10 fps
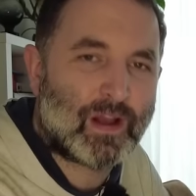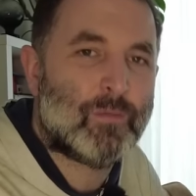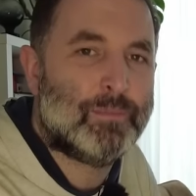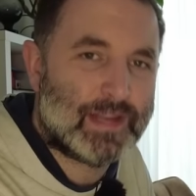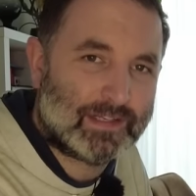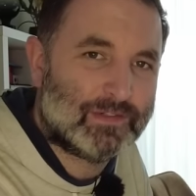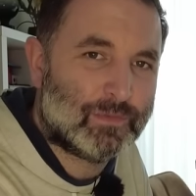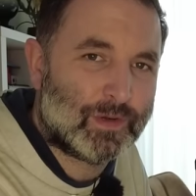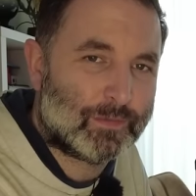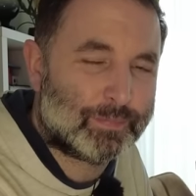How big do
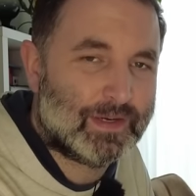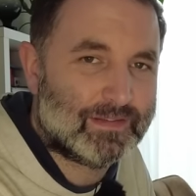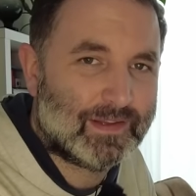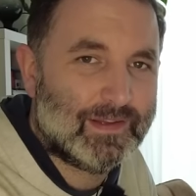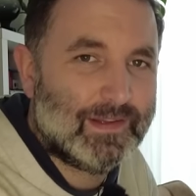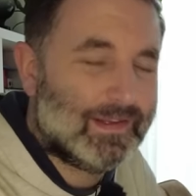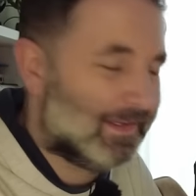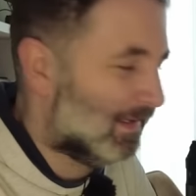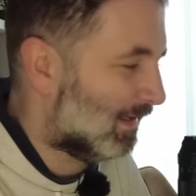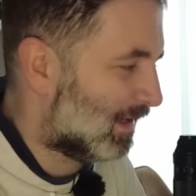you want to print?
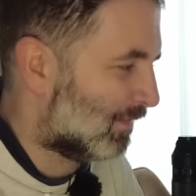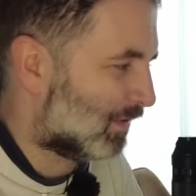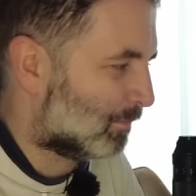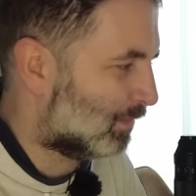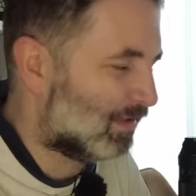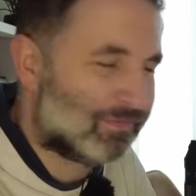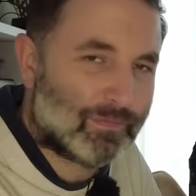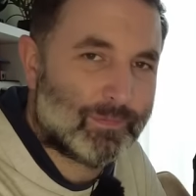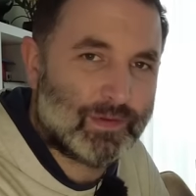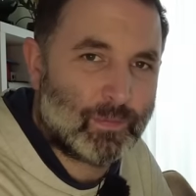I've got prints
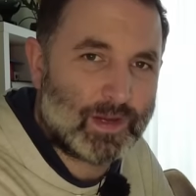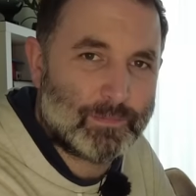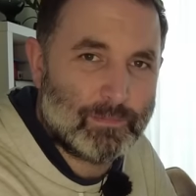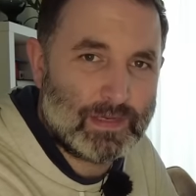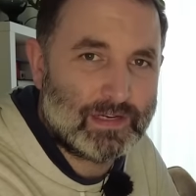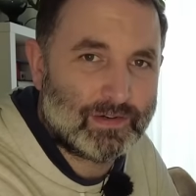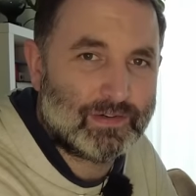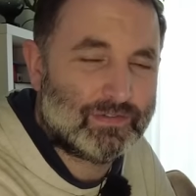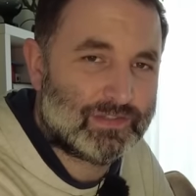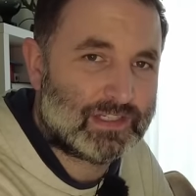from 1
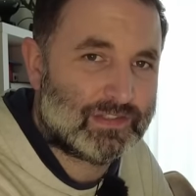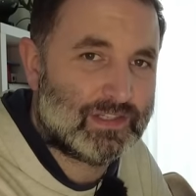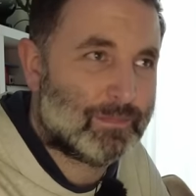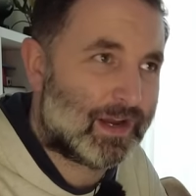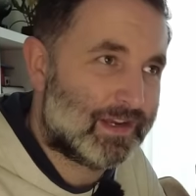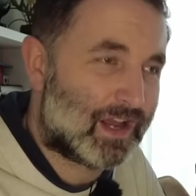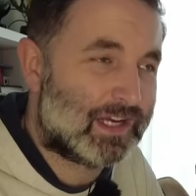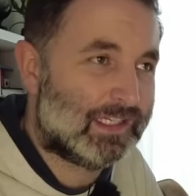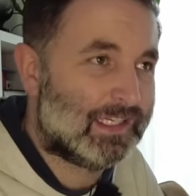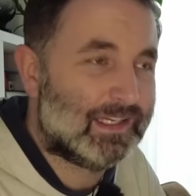meter 60 by
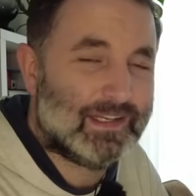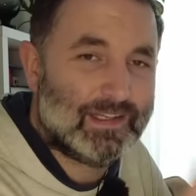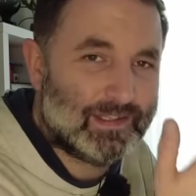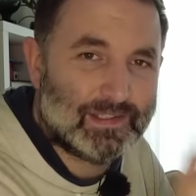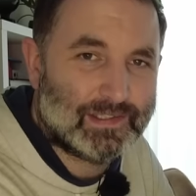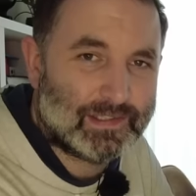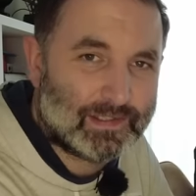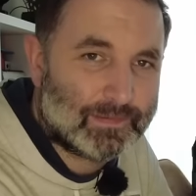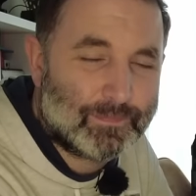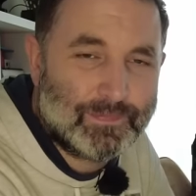90
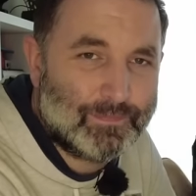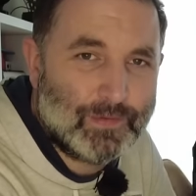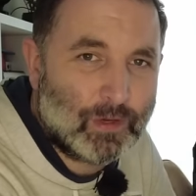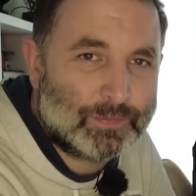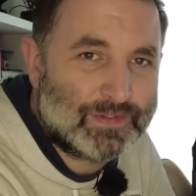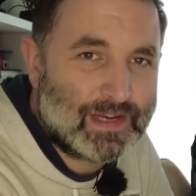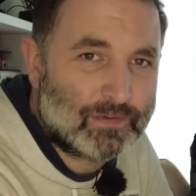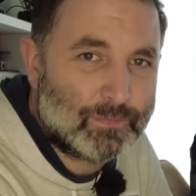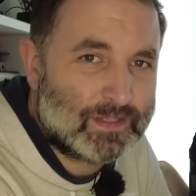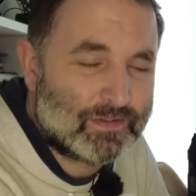
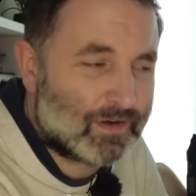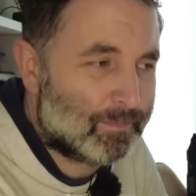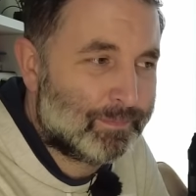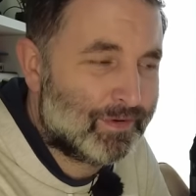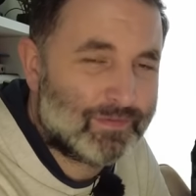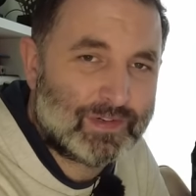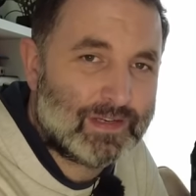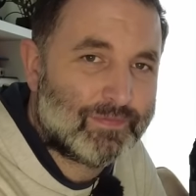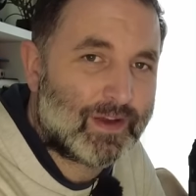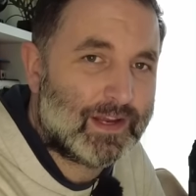upstairs, which are
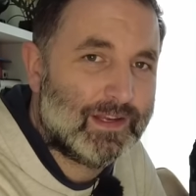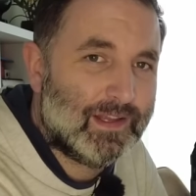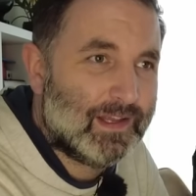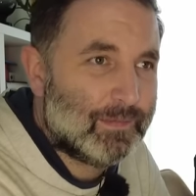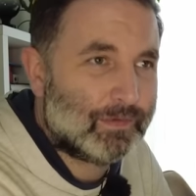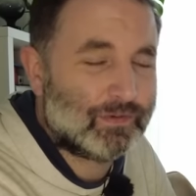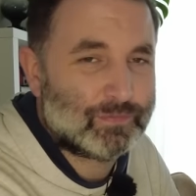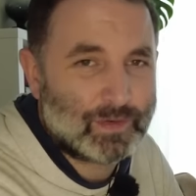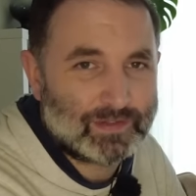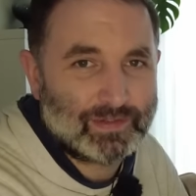perfectly fine,
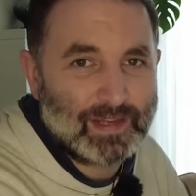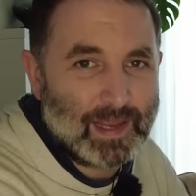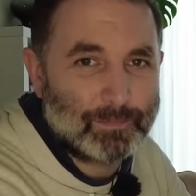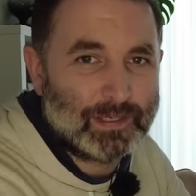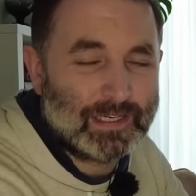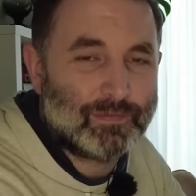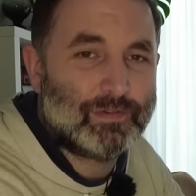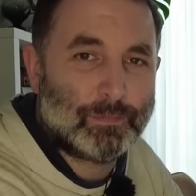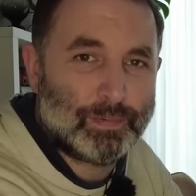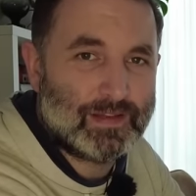because what's happening
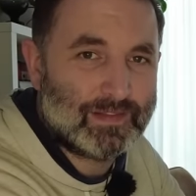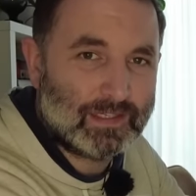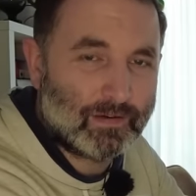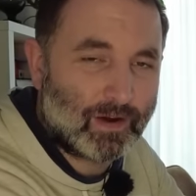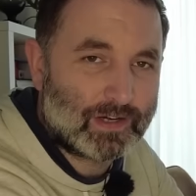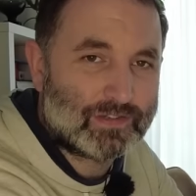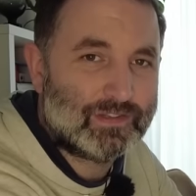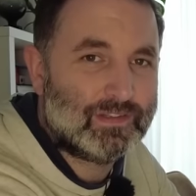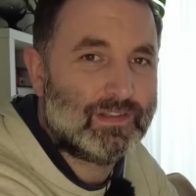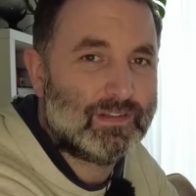if you're printing
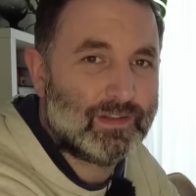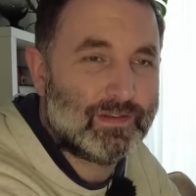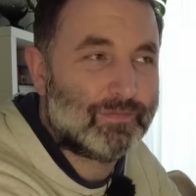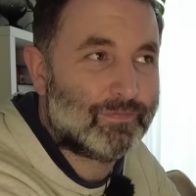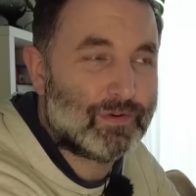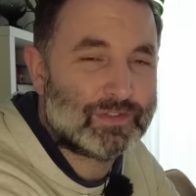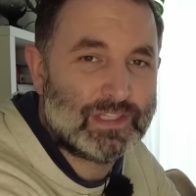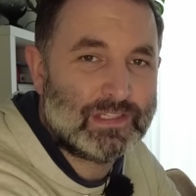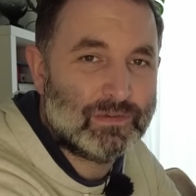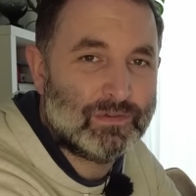large, the first
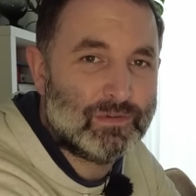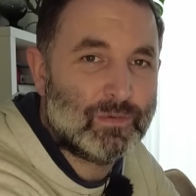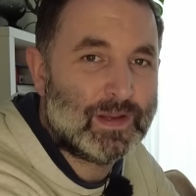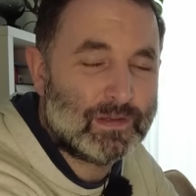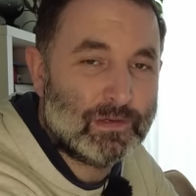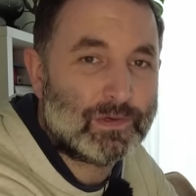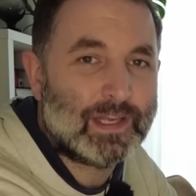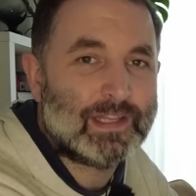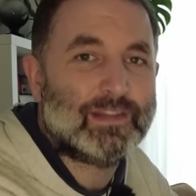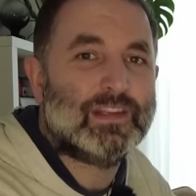thing you do when you look
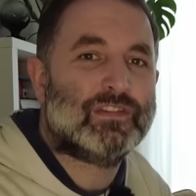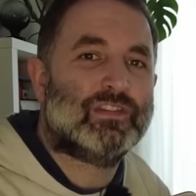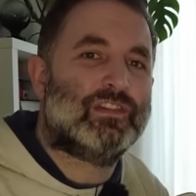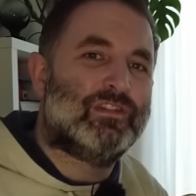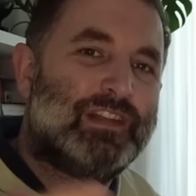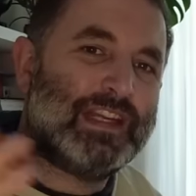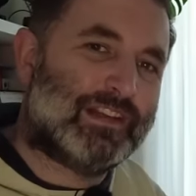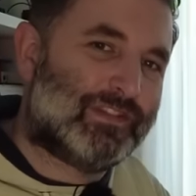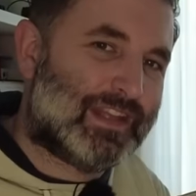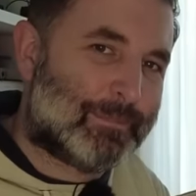at it is
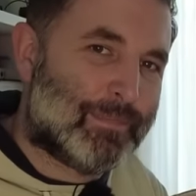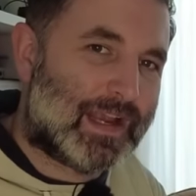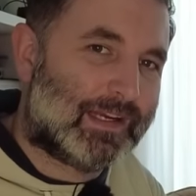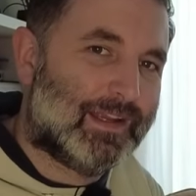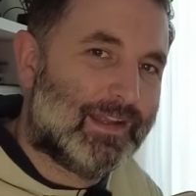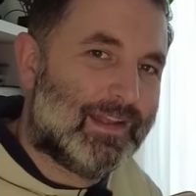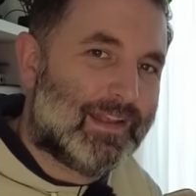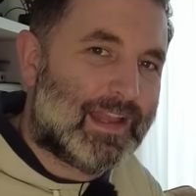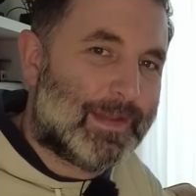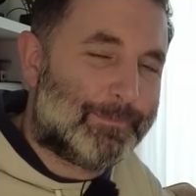take a step back.
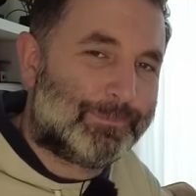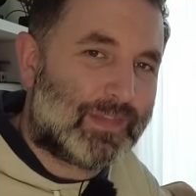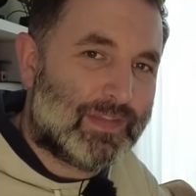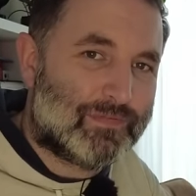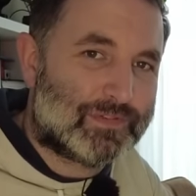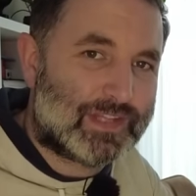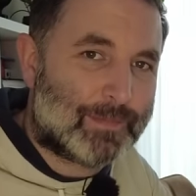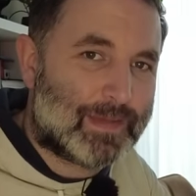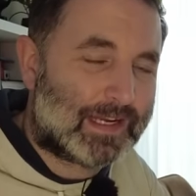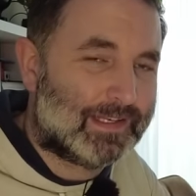And if you
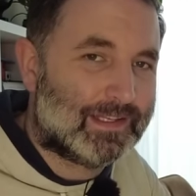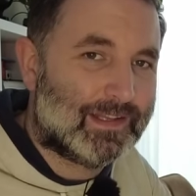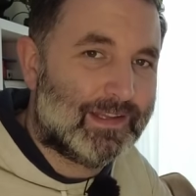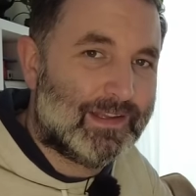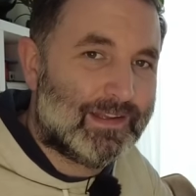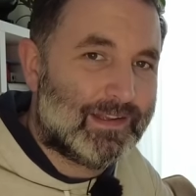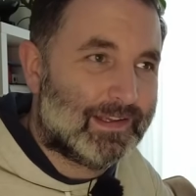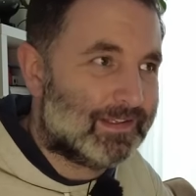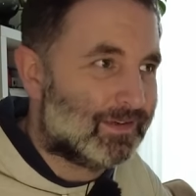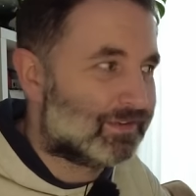step back at it,
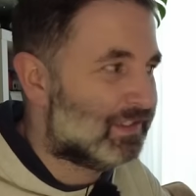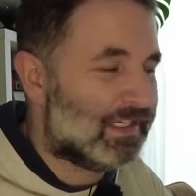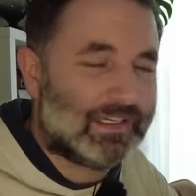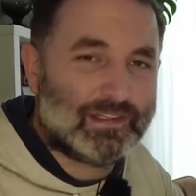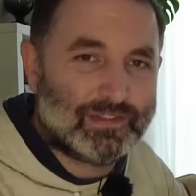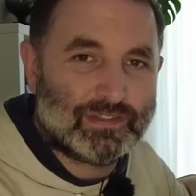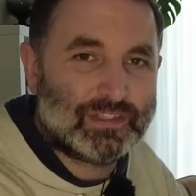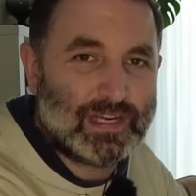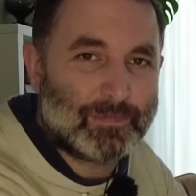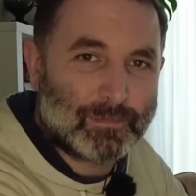you're seeing the
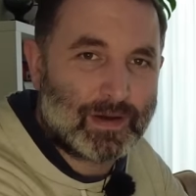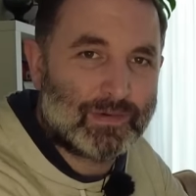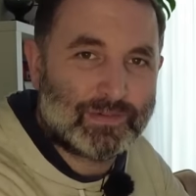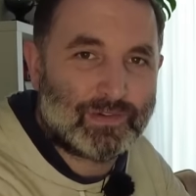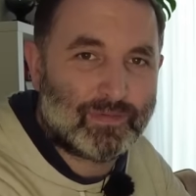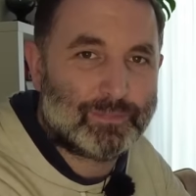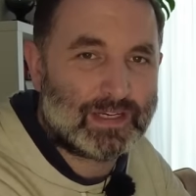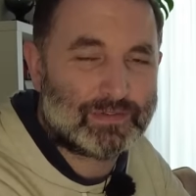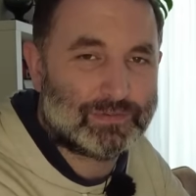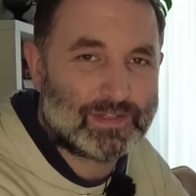same amount of
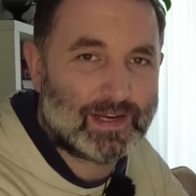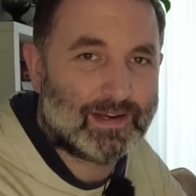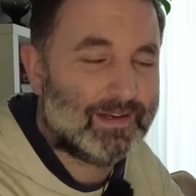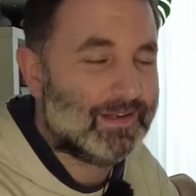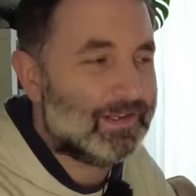pixels there.